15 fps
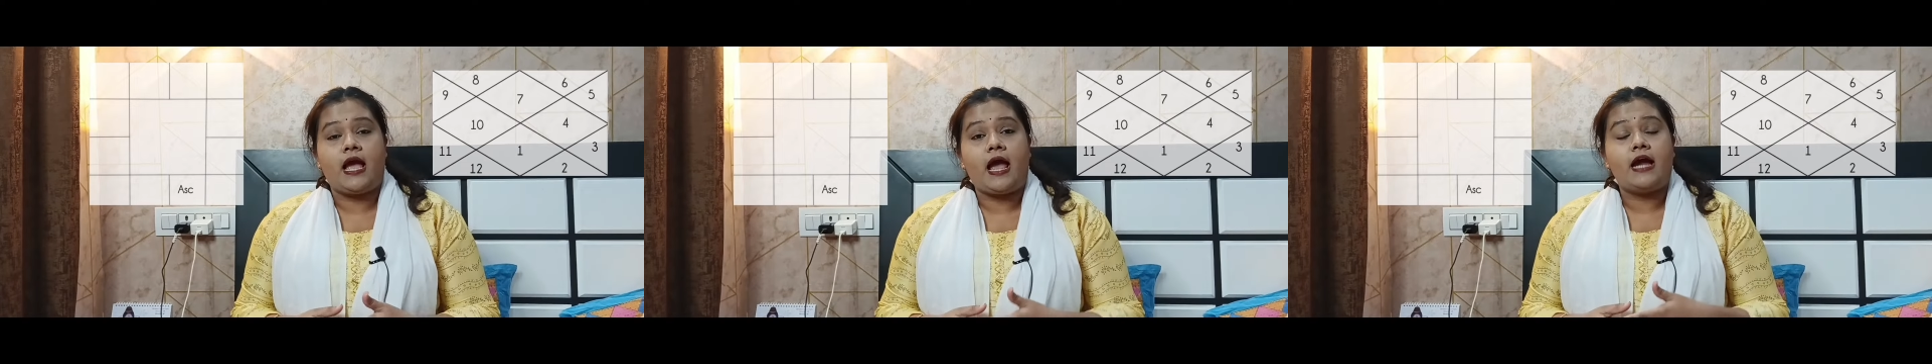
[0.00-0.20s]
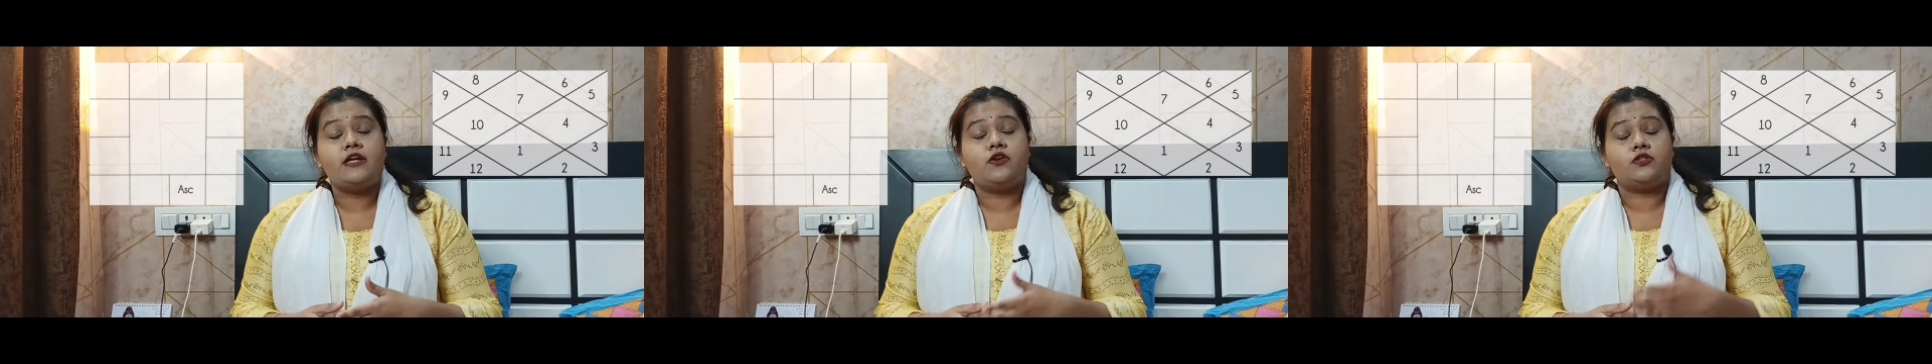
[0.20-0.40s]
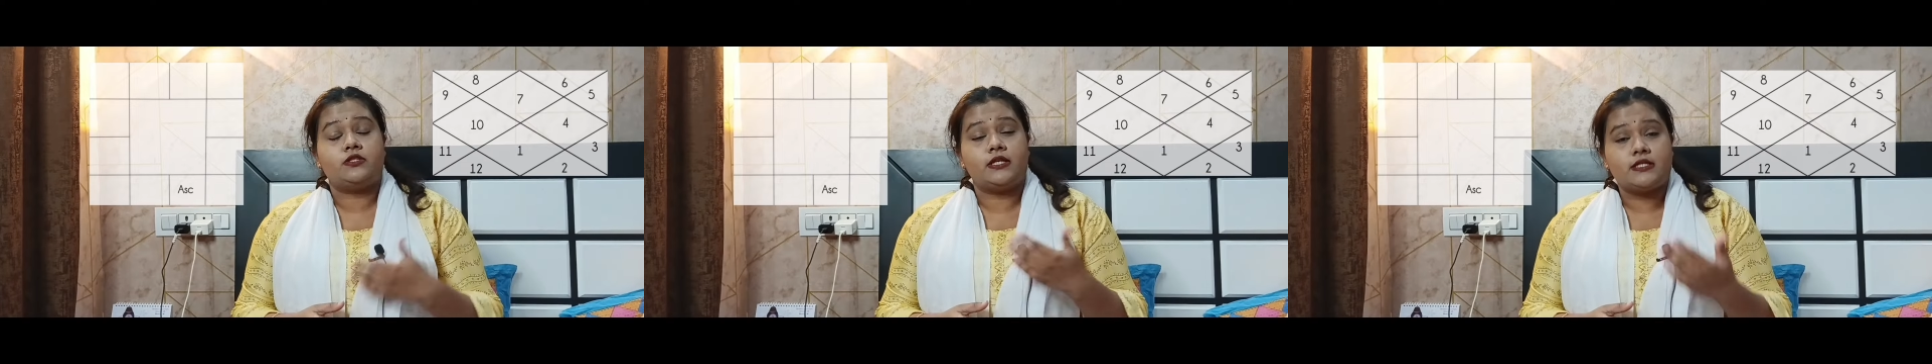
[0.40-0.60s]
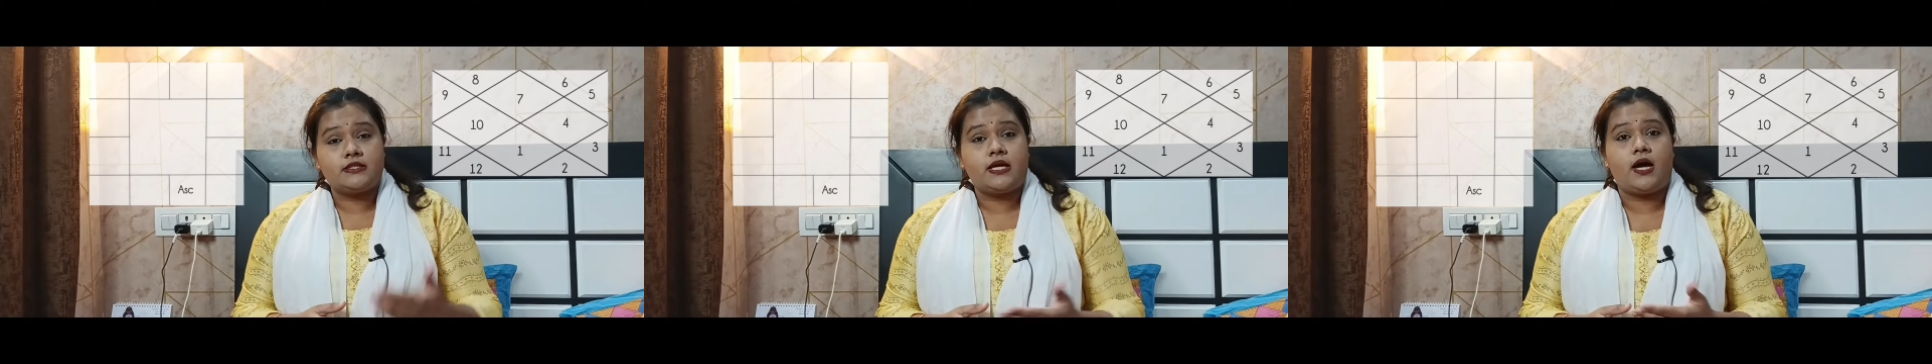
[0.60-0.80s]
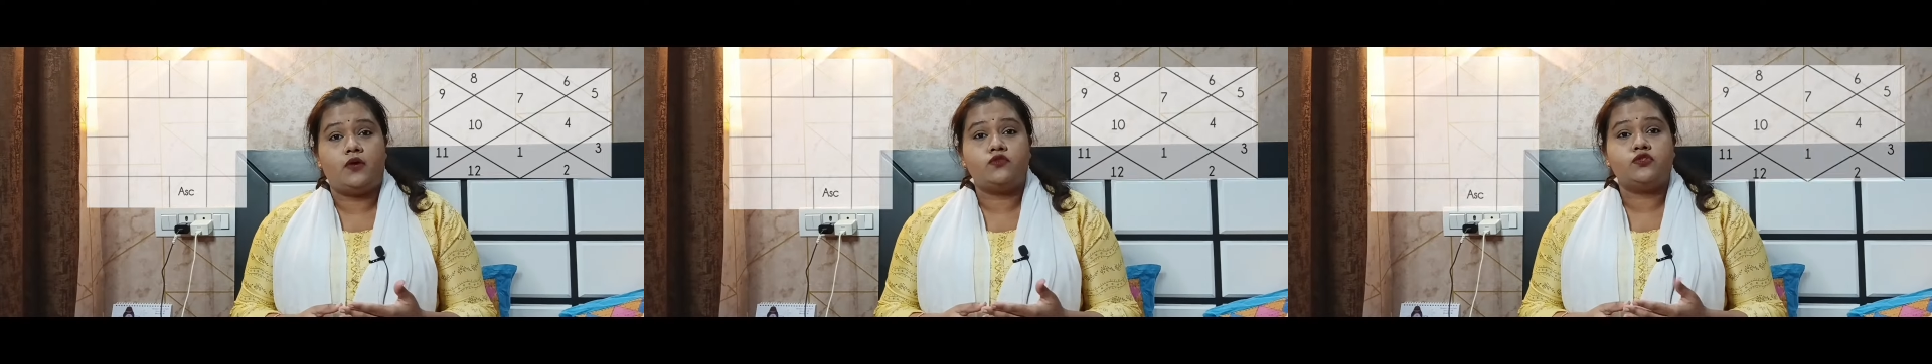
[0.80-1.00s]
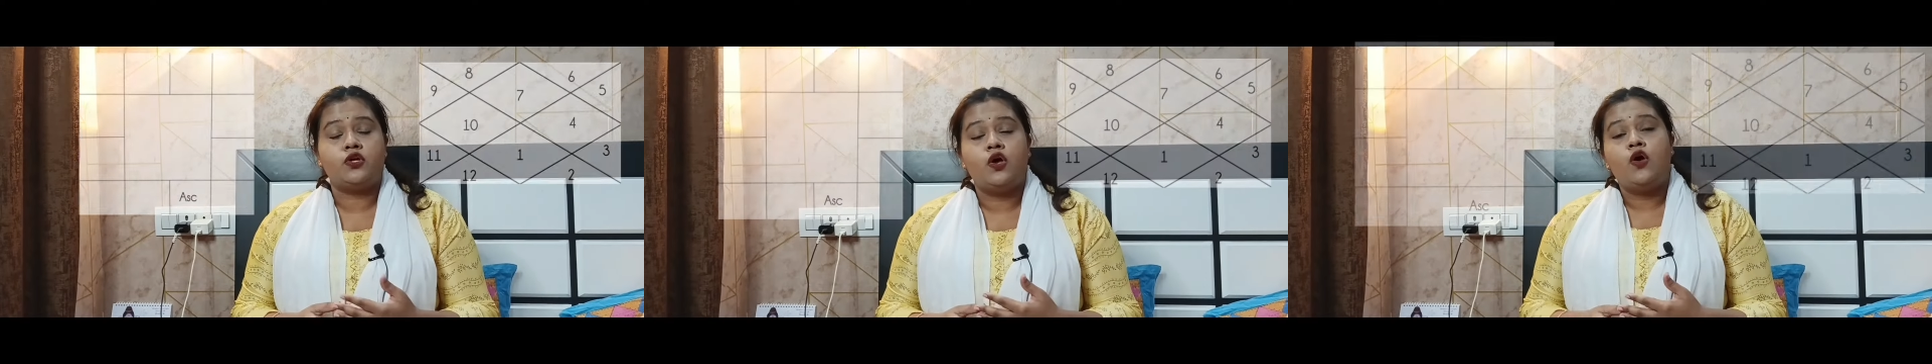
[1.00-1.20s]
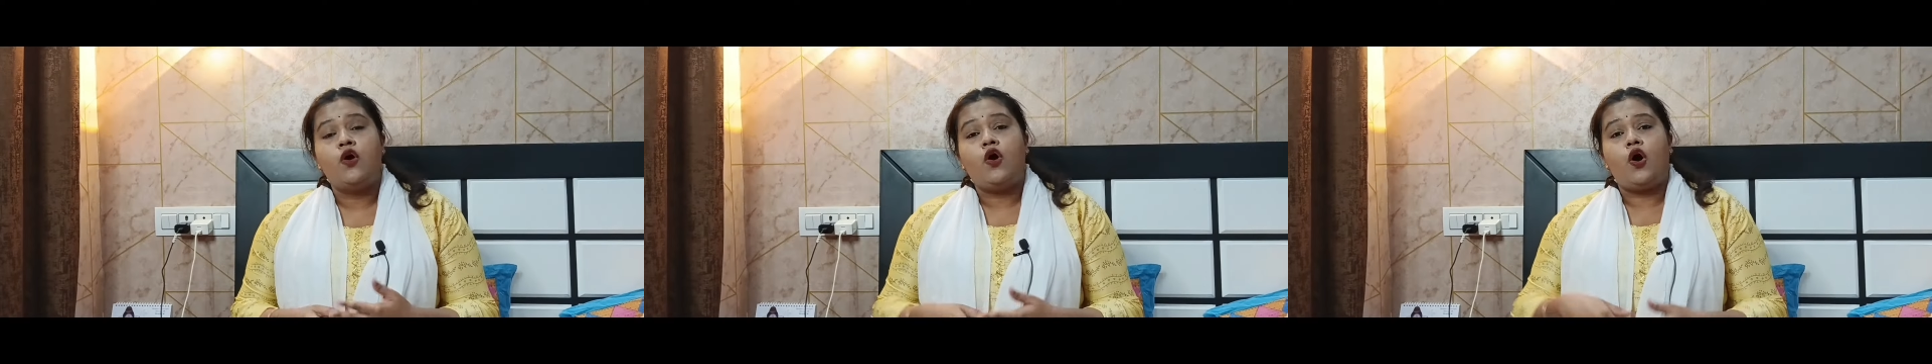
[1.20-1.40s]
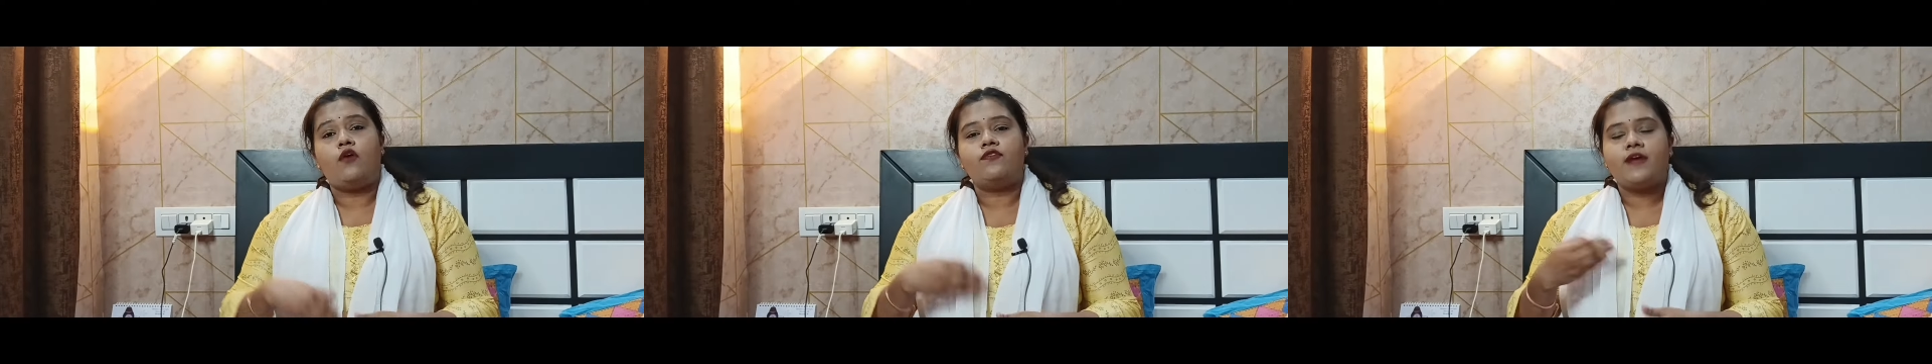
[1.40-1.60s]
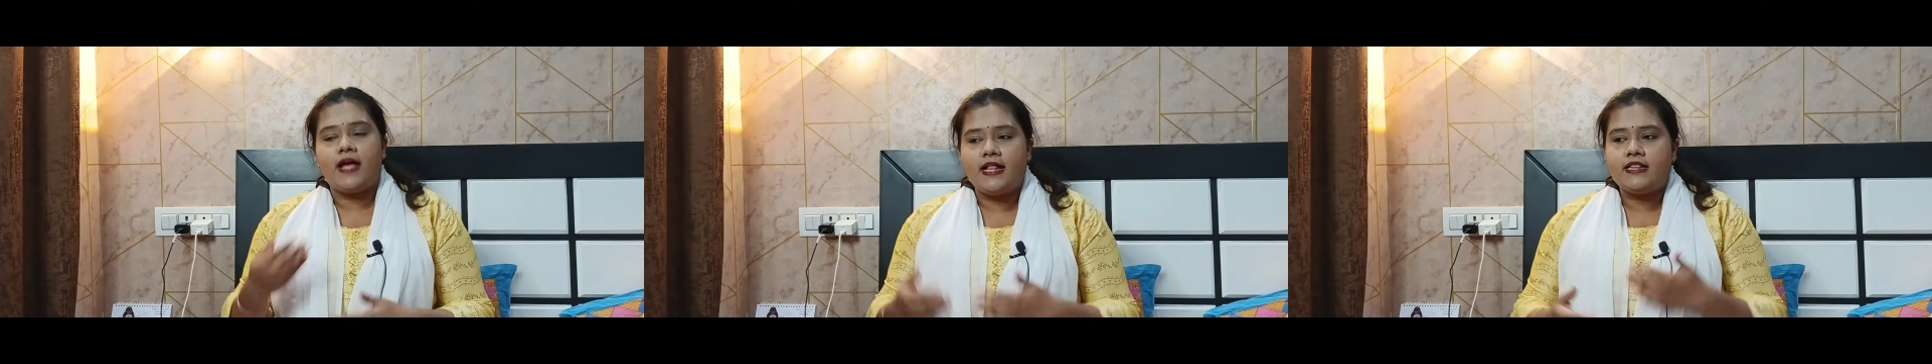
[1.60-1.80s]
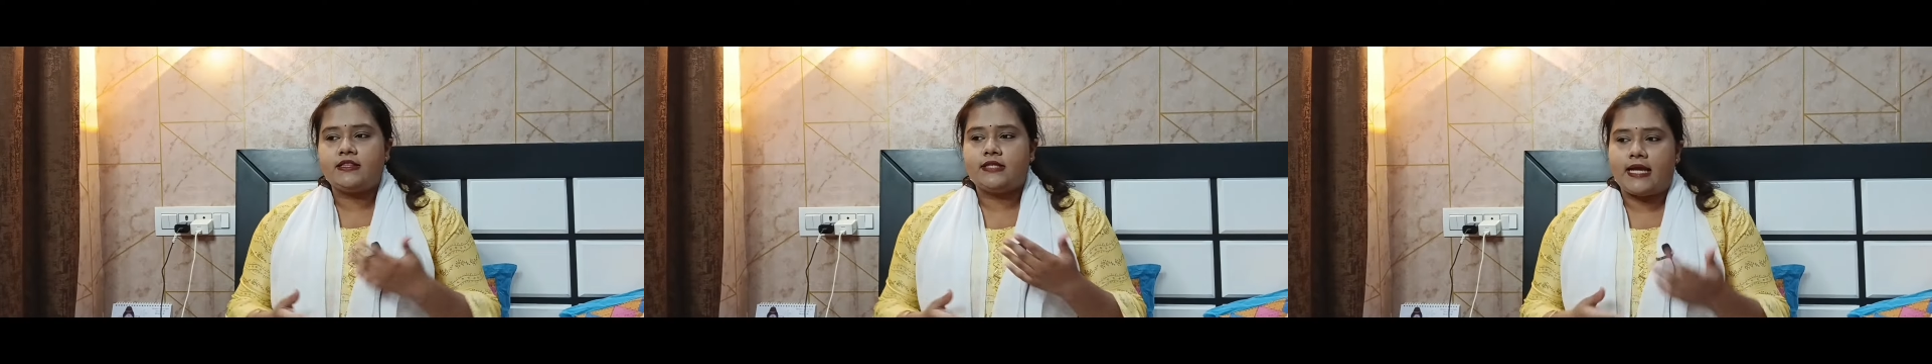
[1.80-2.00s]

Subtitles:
and your sixth house of health,